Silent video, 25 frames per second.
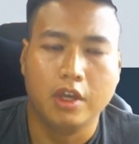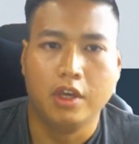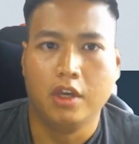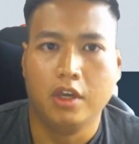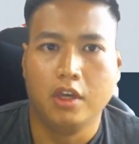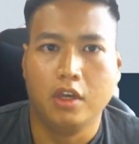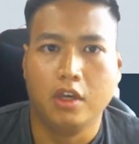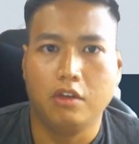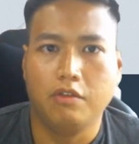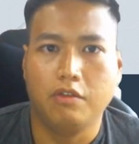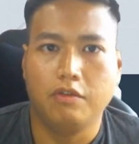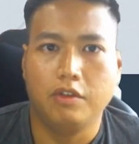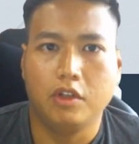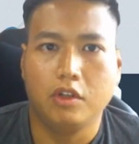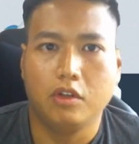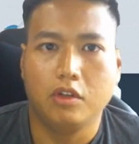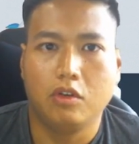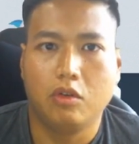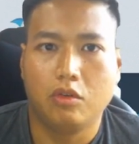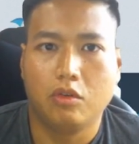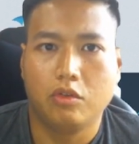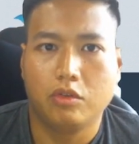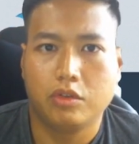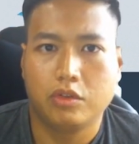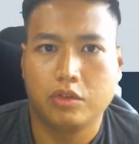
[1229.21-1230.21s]
if it
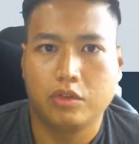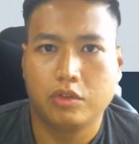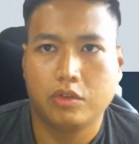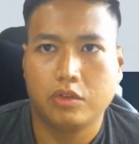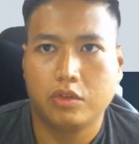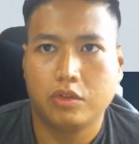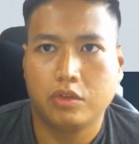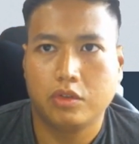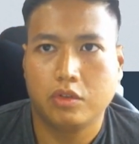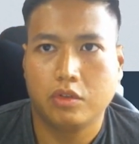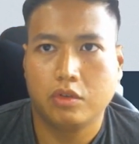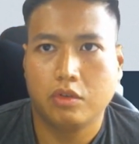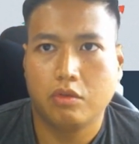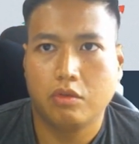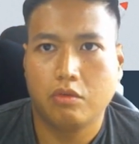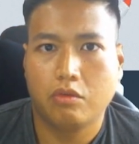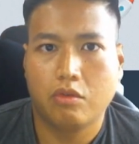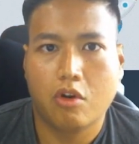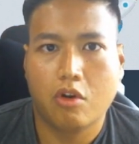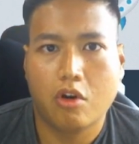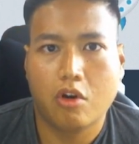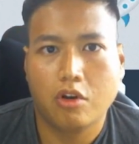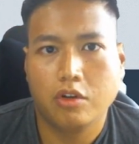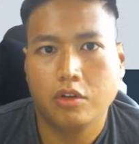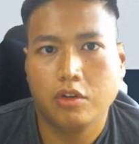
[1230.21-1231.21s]
goes wrong,